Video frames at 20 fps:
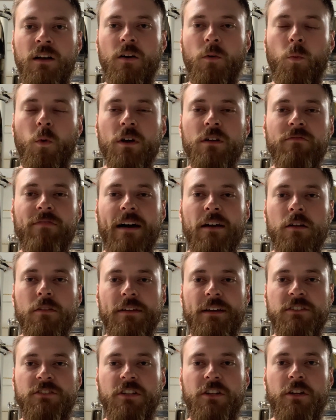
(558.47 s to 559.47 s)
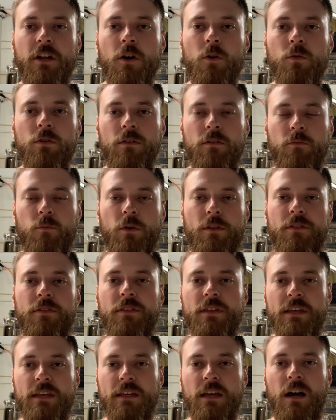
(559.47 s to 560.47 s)
One final thing to note with
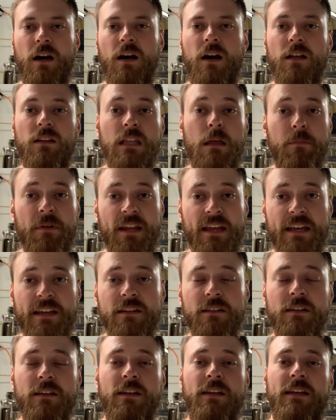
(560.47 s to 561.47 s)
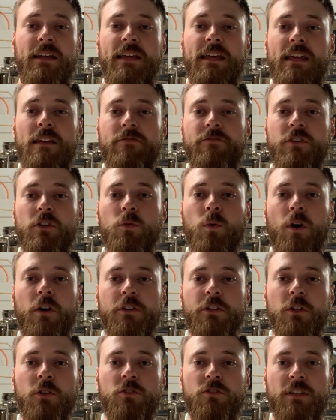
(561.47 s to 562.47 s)
the lemonade, if you are
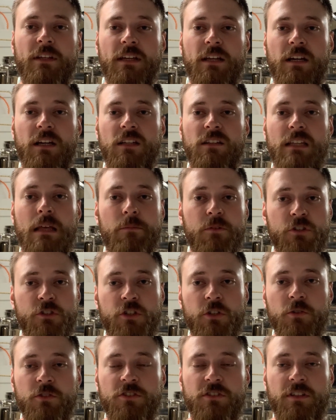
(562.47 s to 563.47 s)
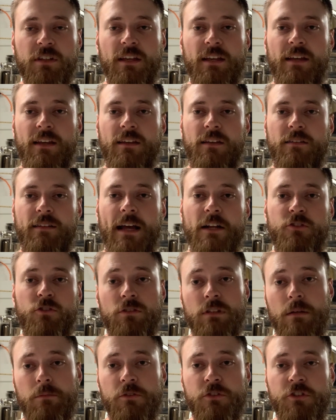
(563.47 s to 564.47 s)
using lemon juice,
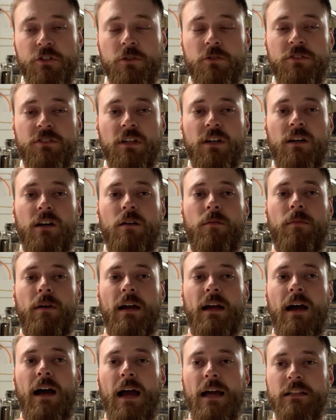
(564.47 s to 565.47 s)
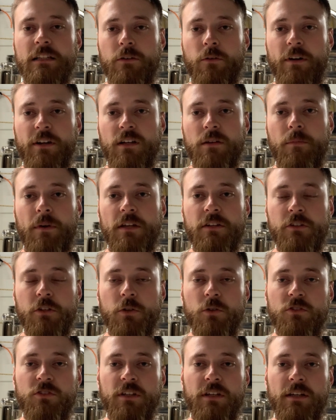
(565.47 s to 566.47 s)
natural lemon juice, I highly recommend
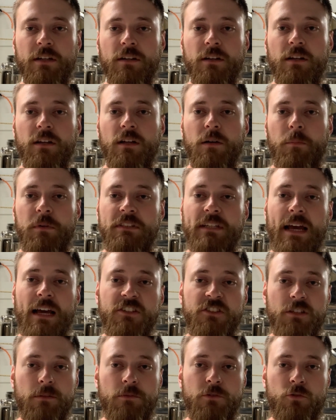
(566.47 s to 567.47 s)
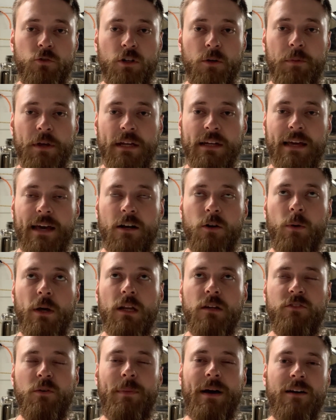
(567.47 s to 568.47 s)
using potassium sorbate at a
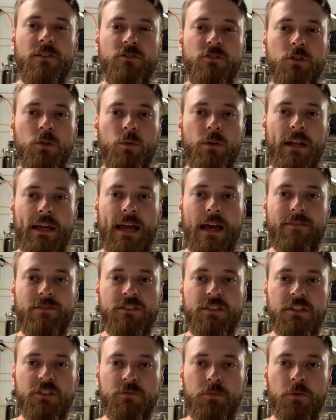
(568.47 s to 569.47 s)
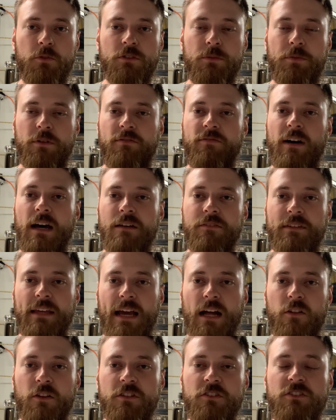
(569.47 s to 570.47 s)
rate of about 2.5 teaspoons per 5
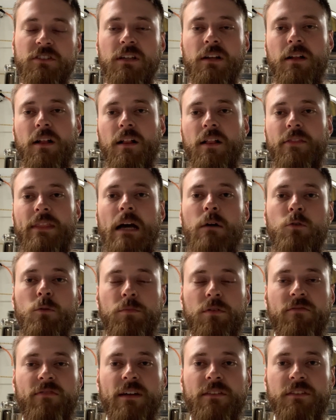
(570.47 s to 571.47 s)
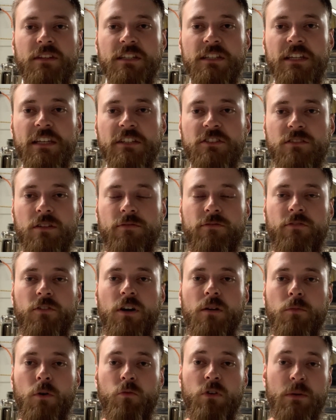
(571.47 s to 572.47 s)
gallons. That will prevent the yeast
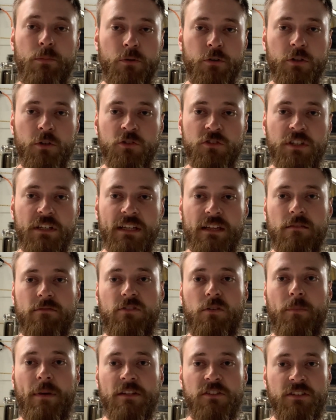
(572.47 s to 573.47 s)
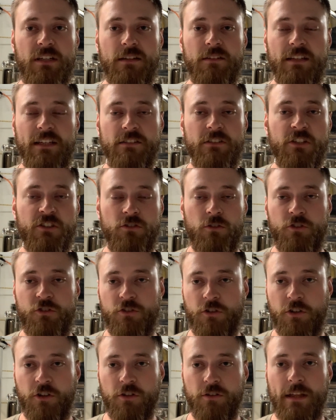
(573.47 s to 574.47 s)
from reproducing and fermenting the additional
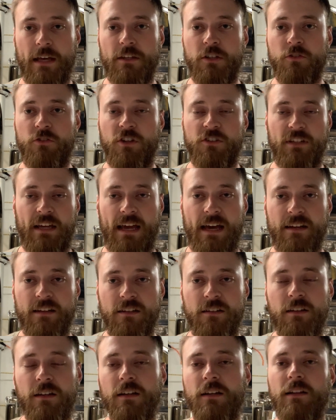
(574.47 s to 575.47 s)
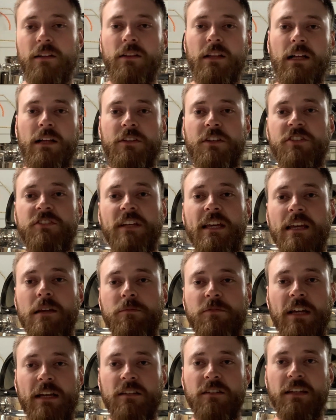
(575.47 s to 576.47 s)
sugar that you just added. The
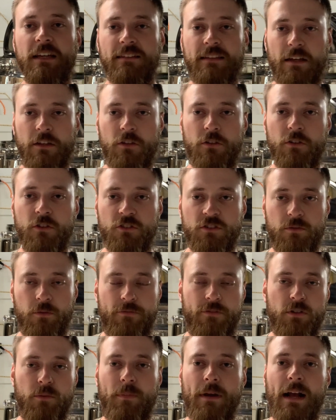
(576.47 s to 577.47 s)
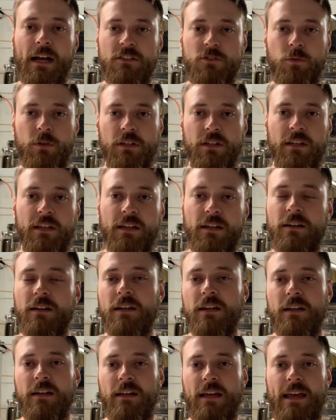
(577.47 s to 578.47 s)
same technique that you use if you're back sweetening
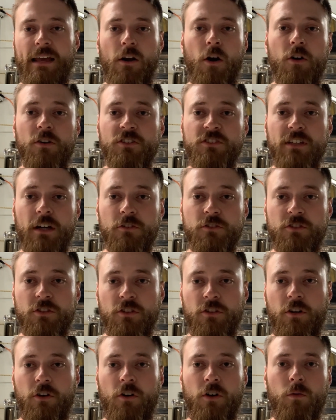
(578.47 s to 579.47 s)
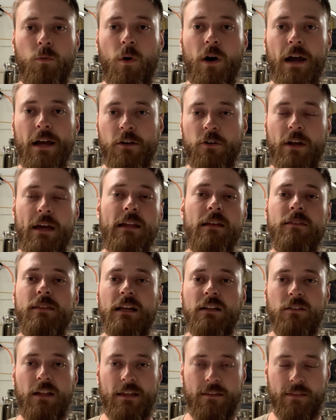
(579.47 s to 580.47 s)
a hard seltzer or a wine or
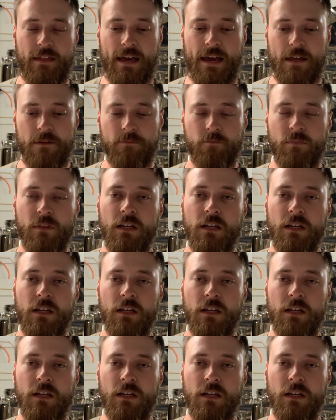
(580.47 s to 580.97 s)
anything like that.